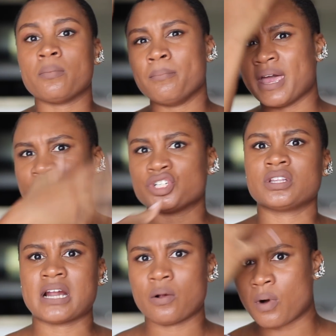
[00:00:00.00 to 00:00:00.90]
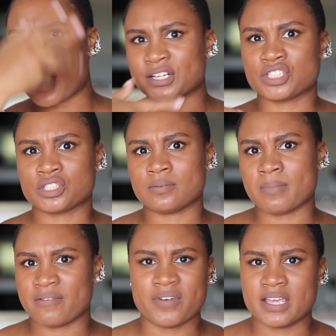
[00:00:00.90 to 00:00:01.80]
made sure that I washed
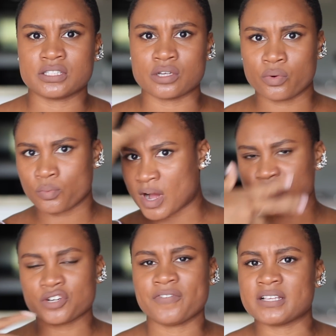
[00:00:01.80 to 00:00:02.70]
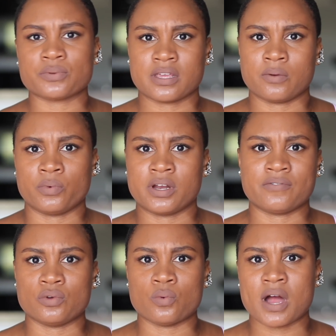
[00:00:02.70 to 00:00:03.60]
my face. So wash your face with
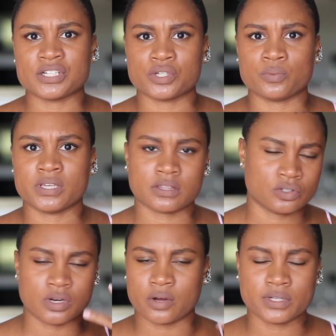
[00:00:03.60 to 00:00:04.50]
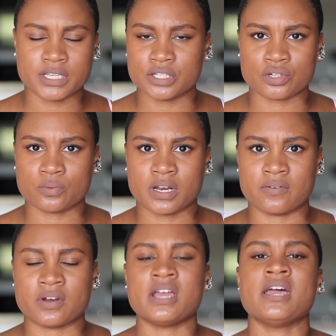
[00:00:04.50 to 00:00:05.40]
whatever you wash it with, you know, cleanser,
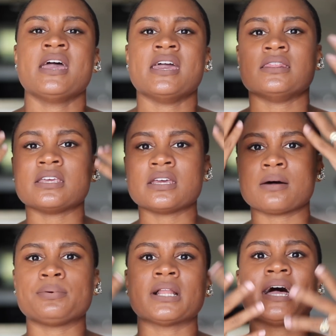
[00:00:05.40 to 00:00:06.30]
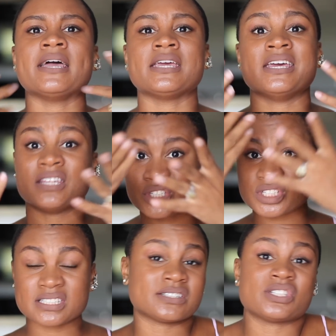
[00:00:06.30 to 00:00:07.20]
whatever, and then apply it, and then
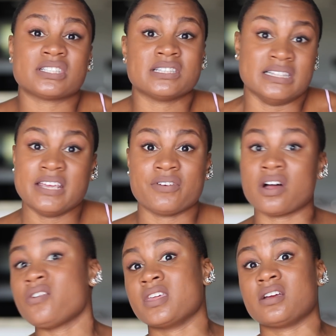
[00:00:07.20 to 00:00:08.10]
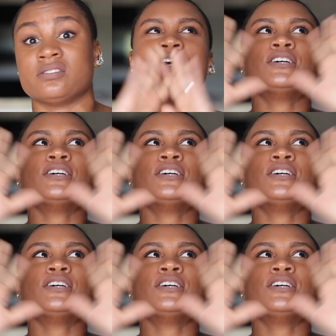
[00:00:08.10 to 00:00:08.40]
just leave it on there.